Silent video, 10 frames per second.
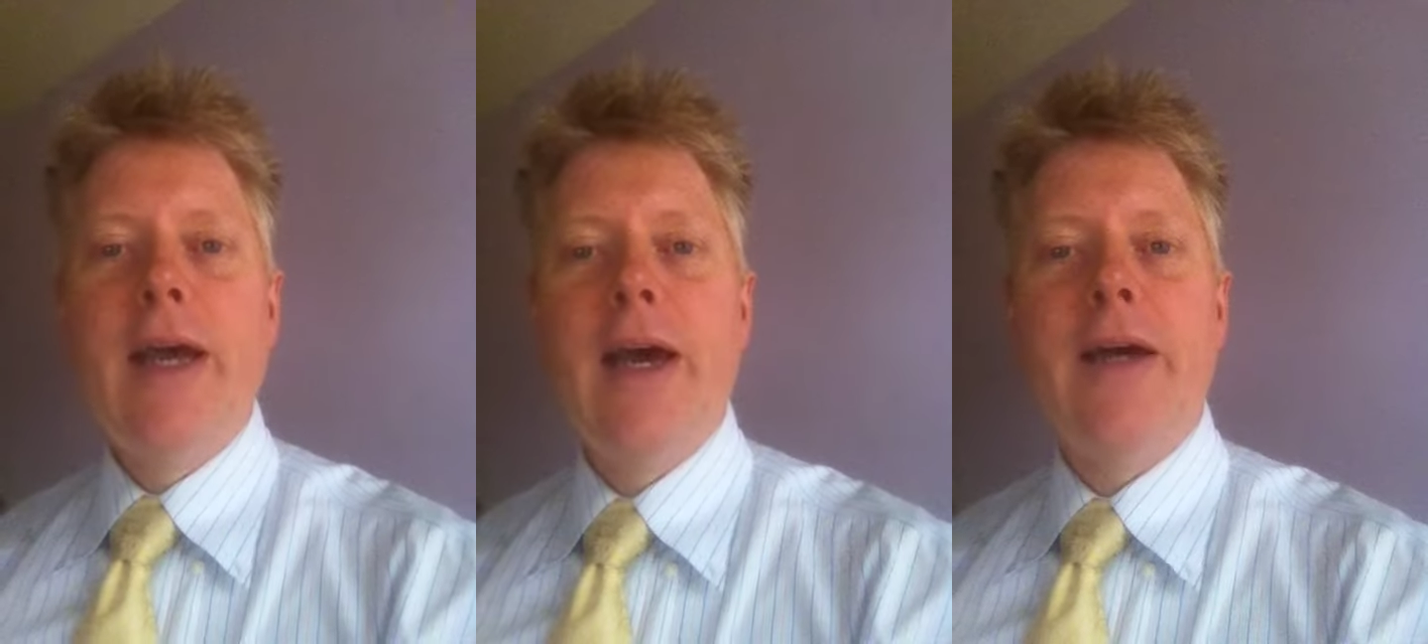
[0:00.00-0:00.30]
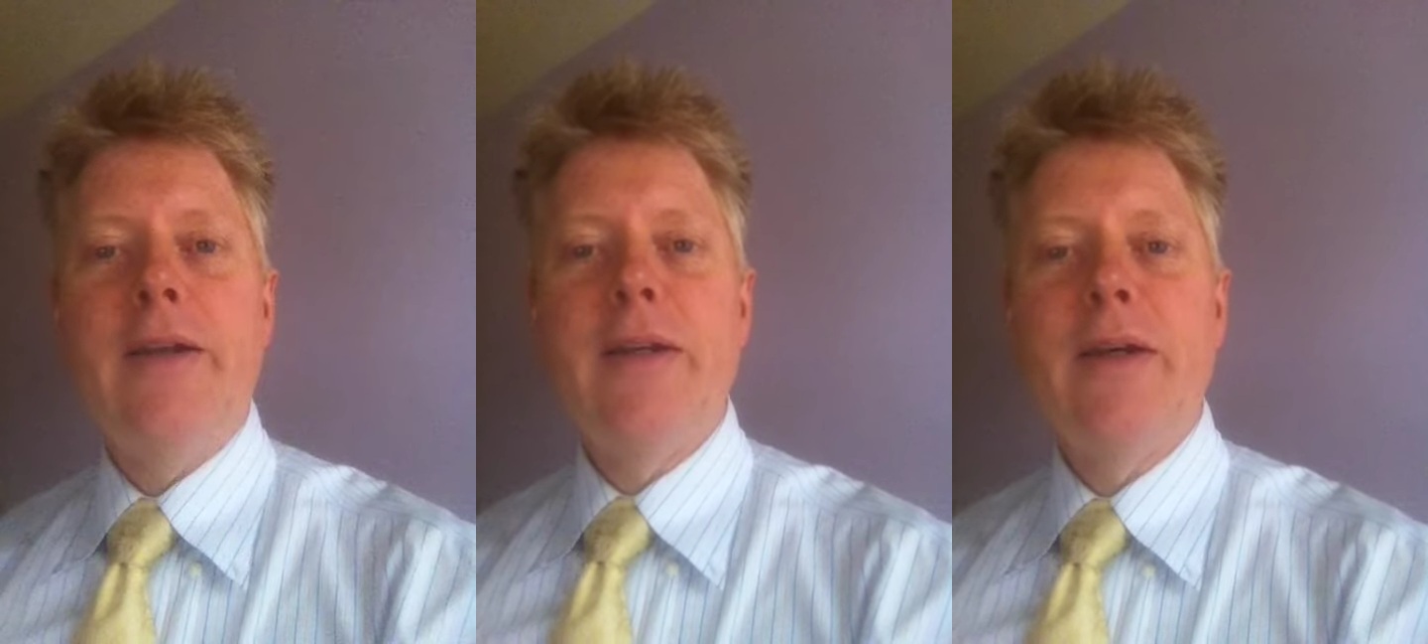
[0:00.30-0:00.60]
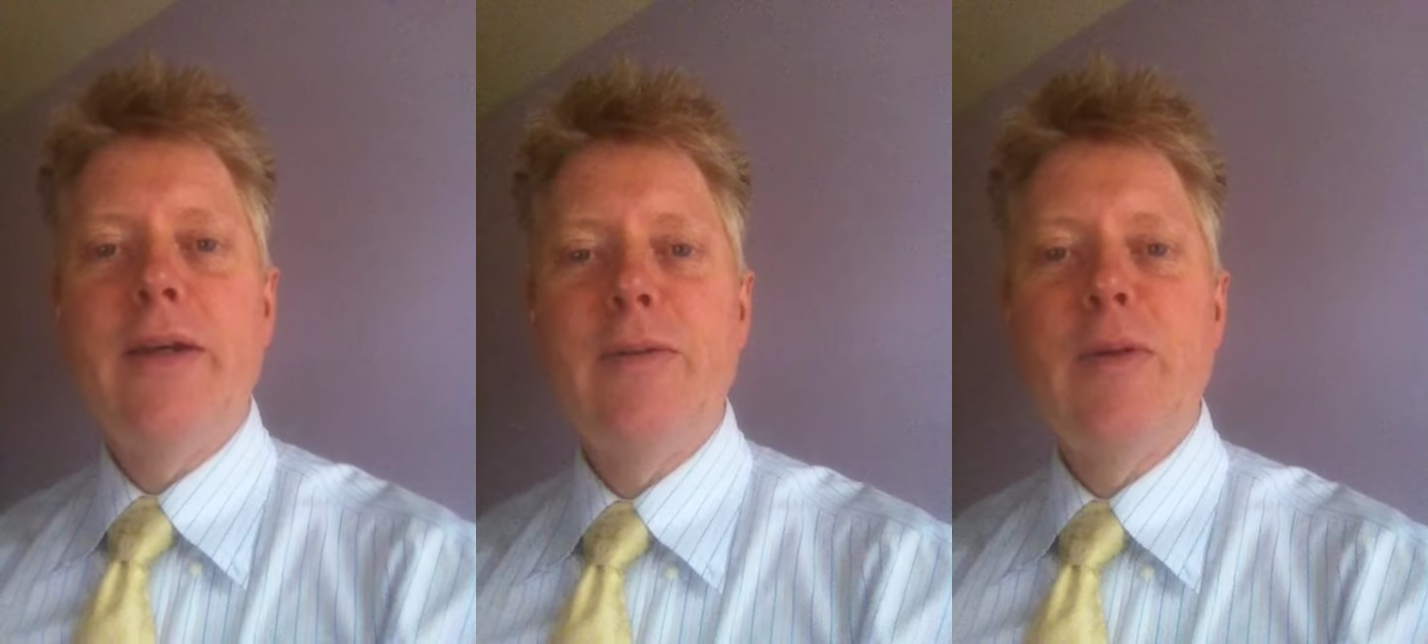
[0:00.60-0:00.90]
And
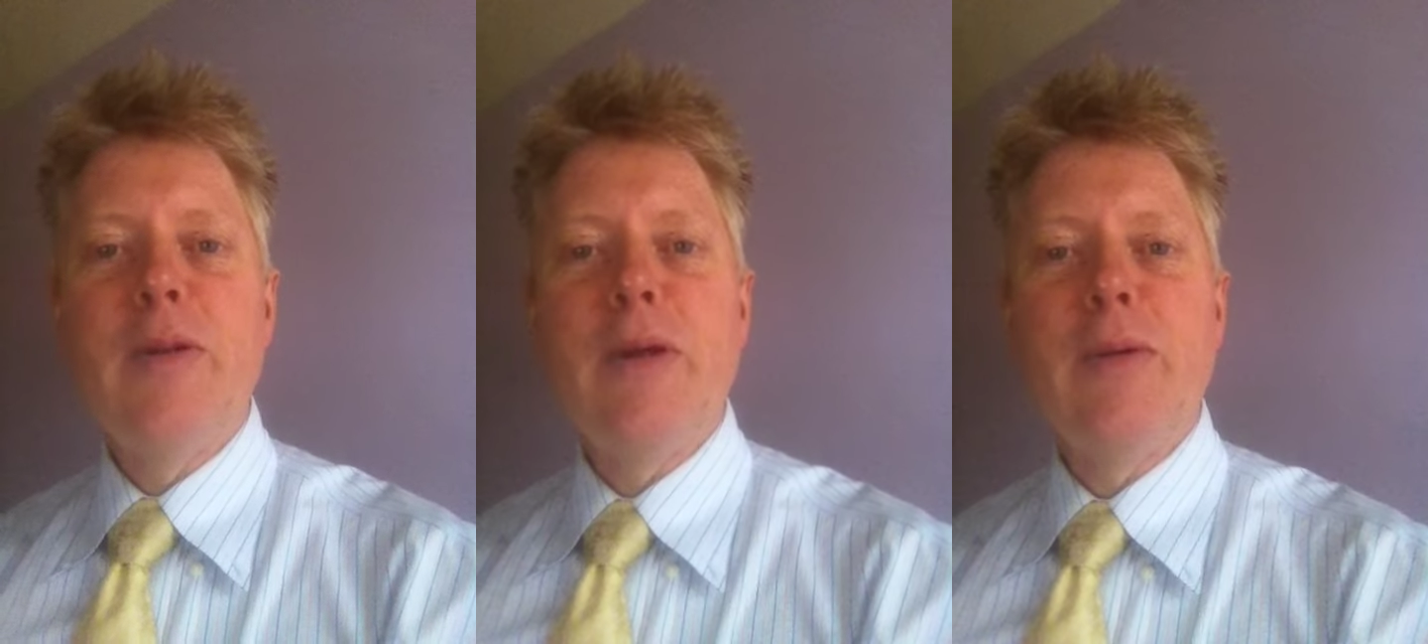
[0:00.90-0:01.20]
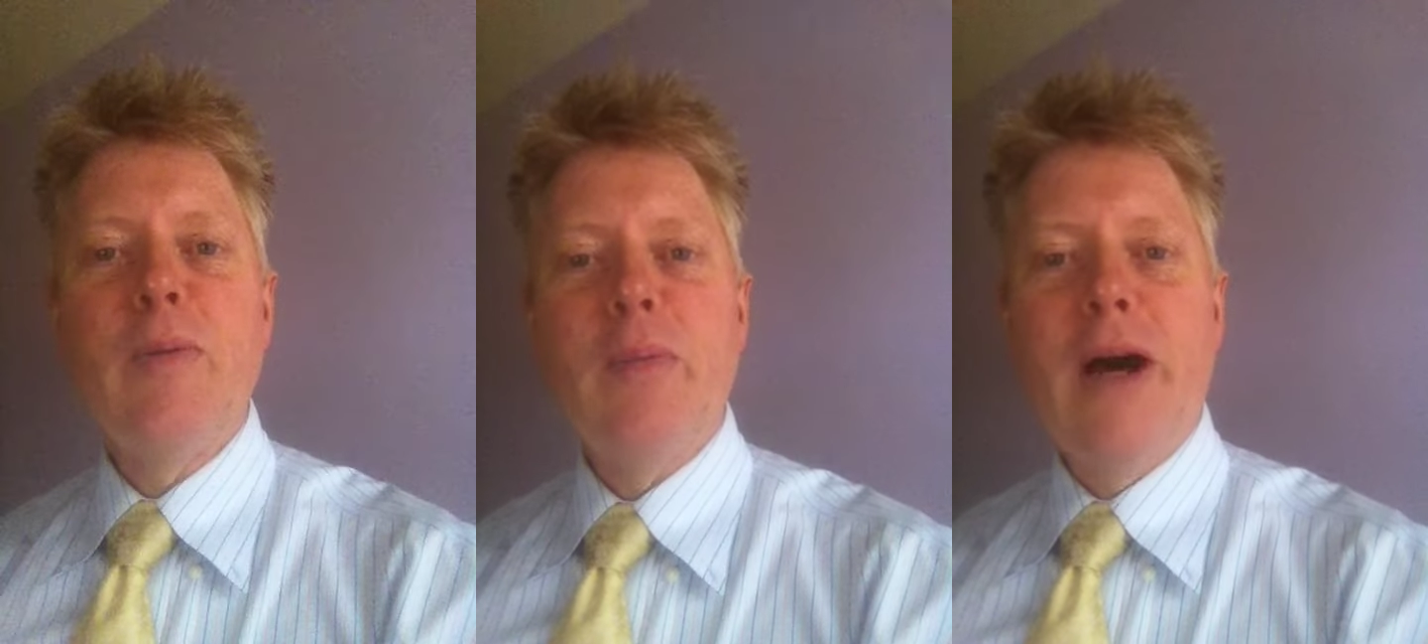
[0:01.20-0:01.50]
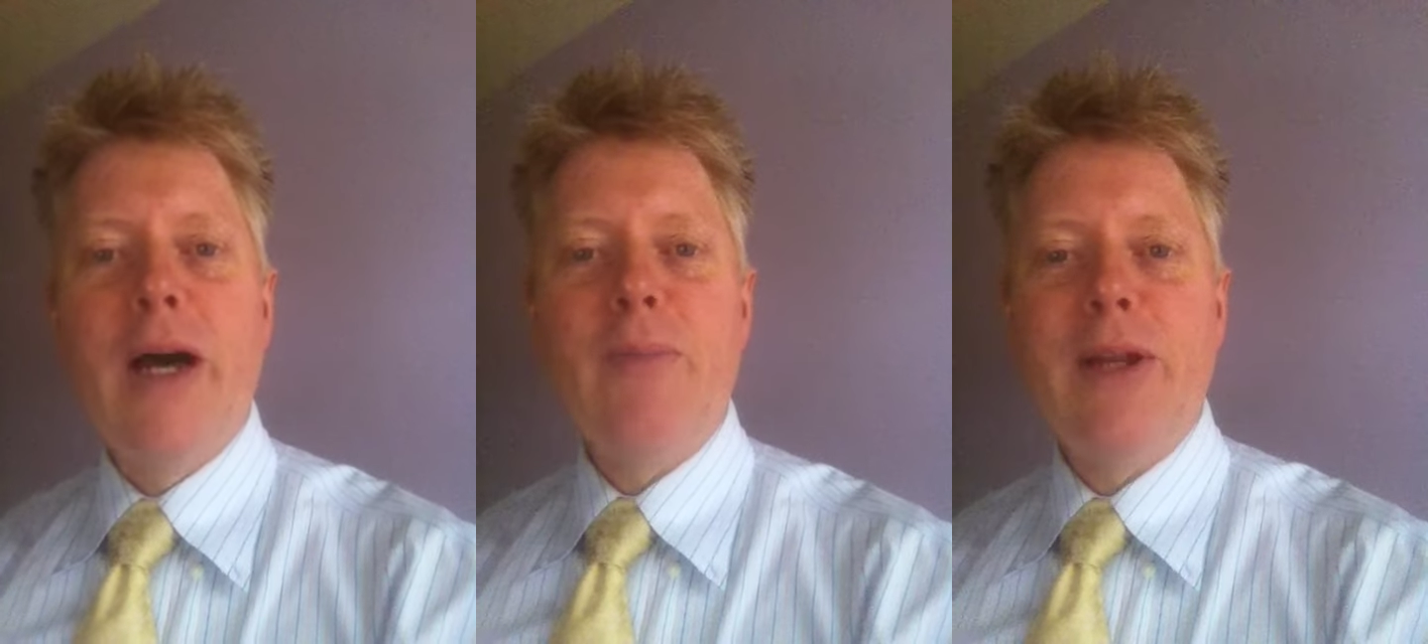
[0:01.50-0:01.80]

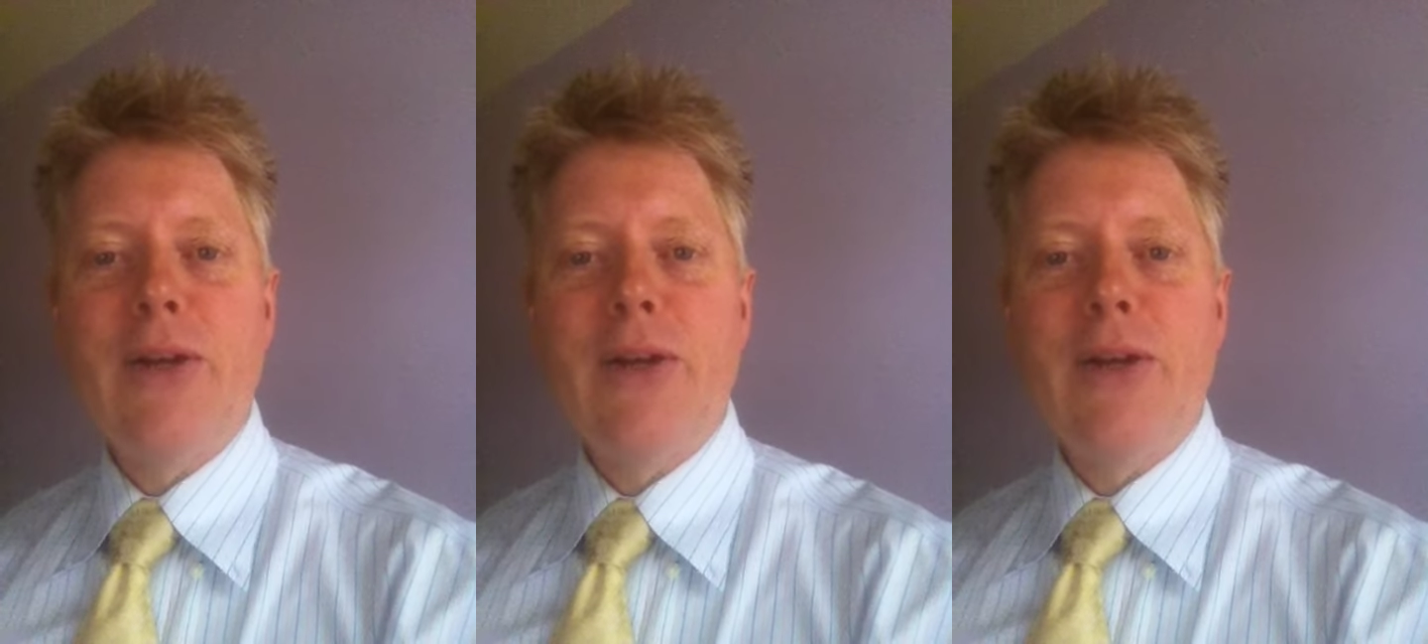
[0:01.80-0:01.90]
Mahatma